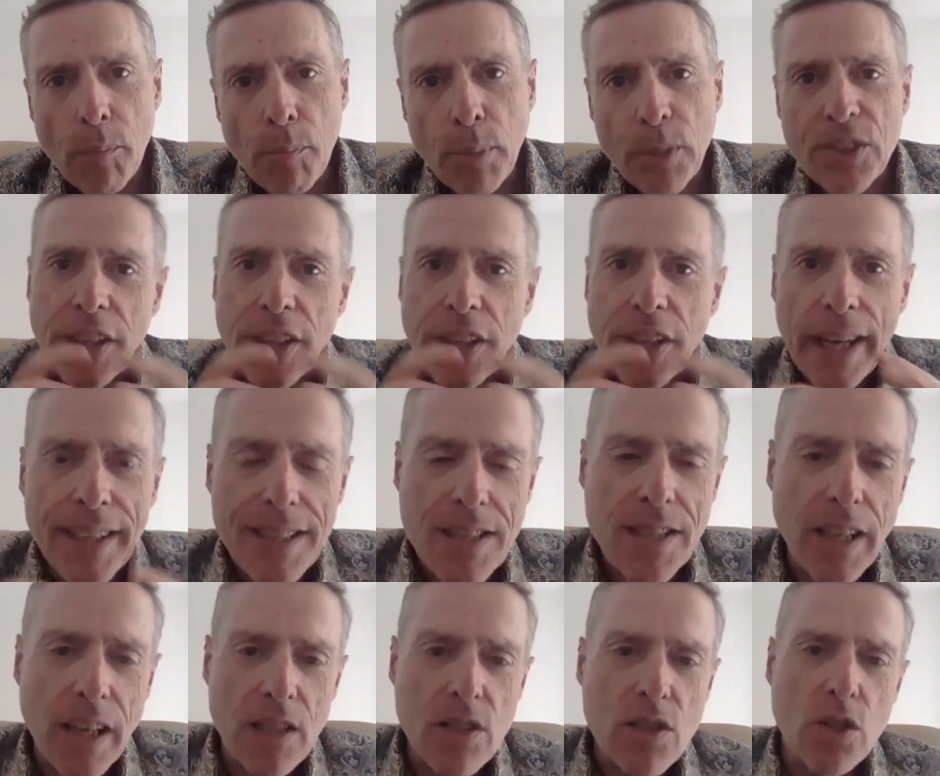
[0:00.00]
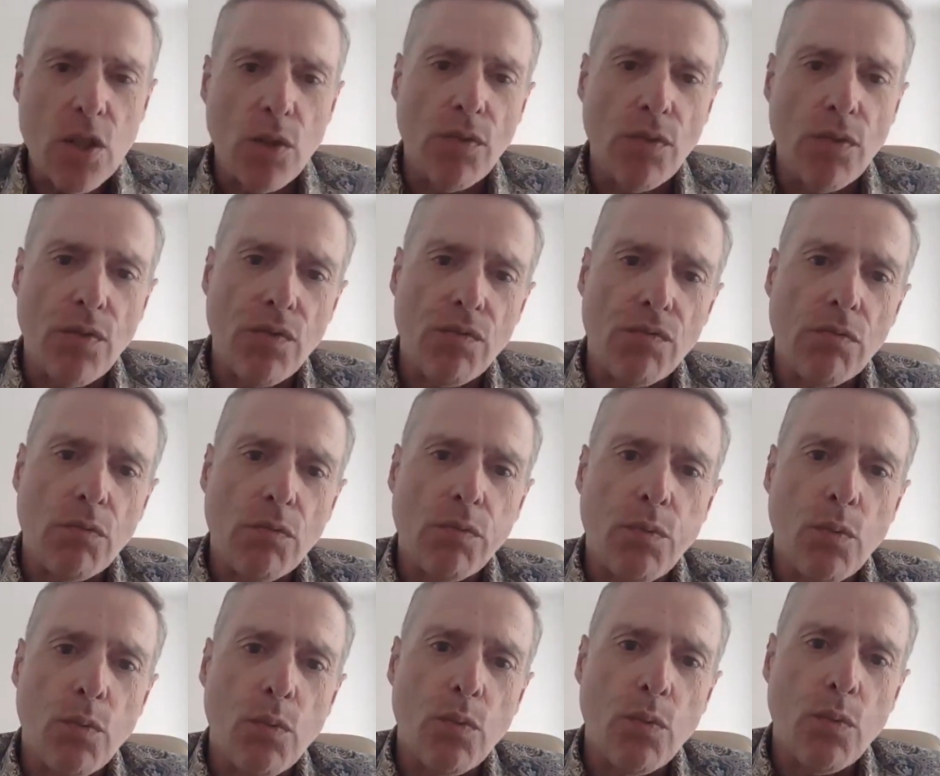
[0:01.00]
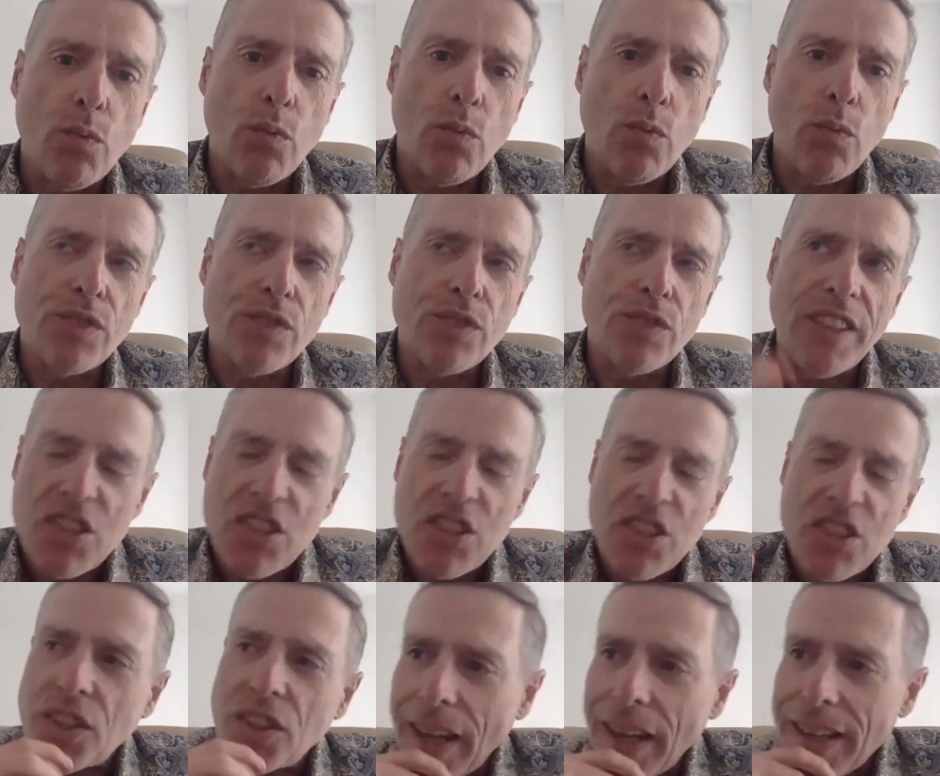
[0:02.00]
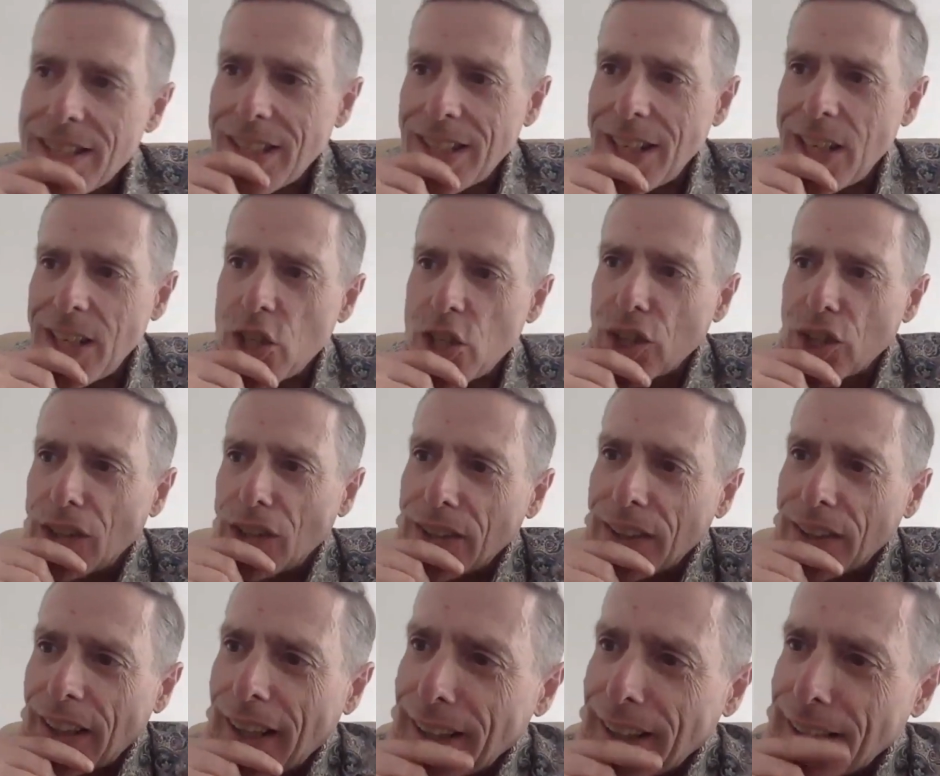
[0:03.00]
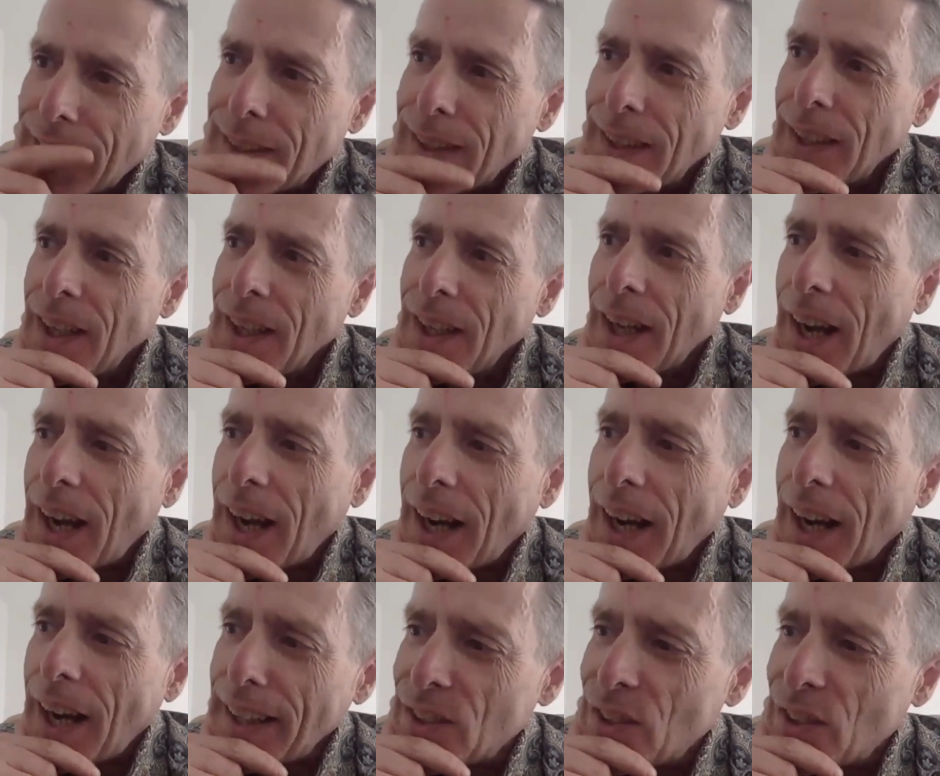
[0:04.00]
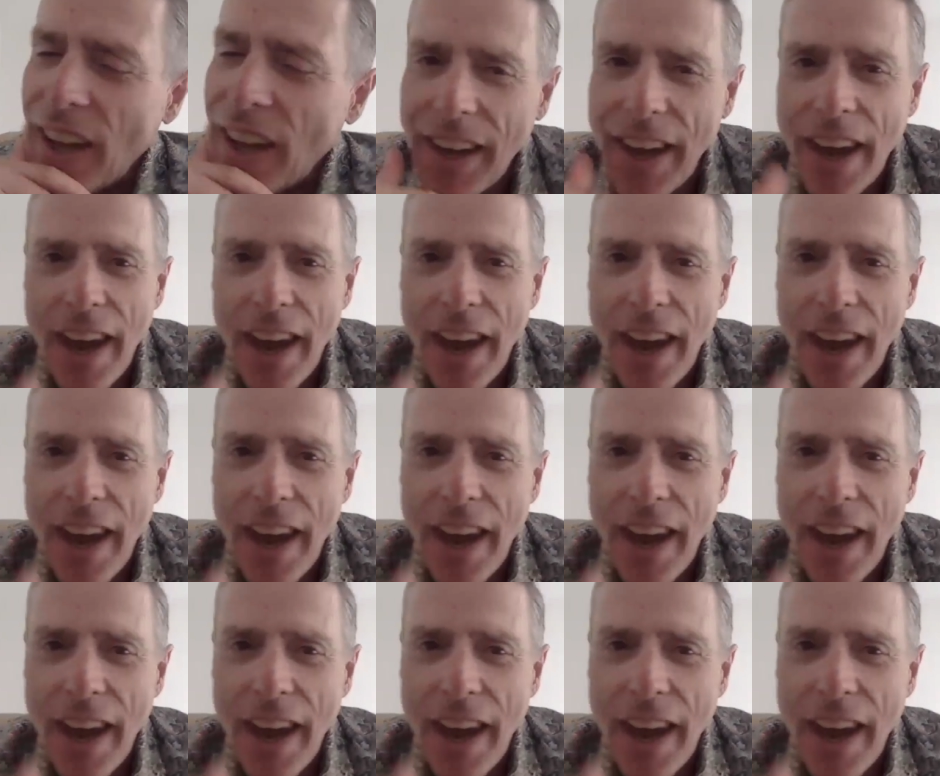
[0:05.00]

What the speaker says: But to get a sense of digitalisation and